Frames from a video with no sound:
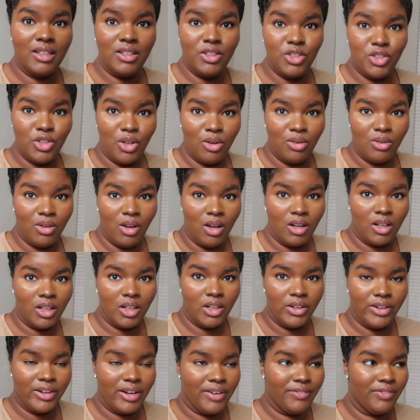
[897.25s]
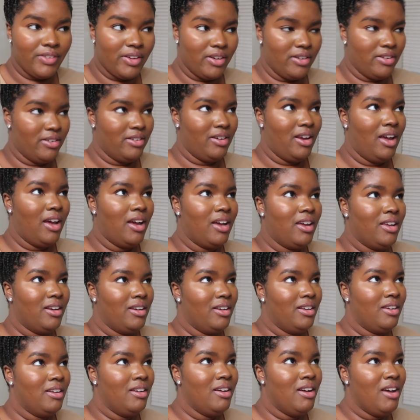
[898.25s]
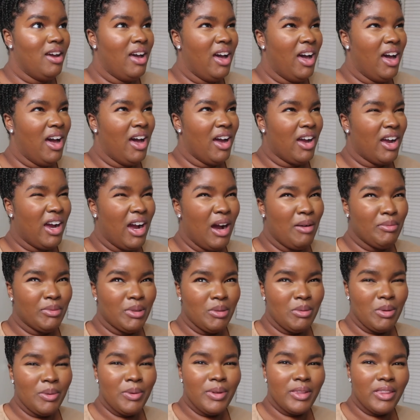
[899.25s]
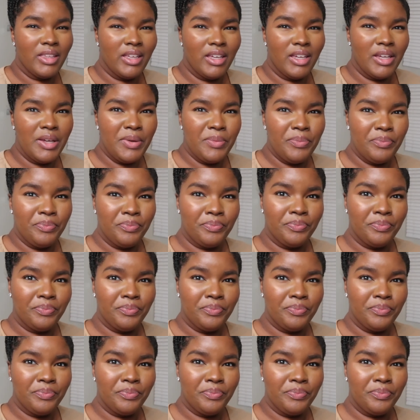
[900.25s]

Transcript: shown on here if they're not. comfortable with it.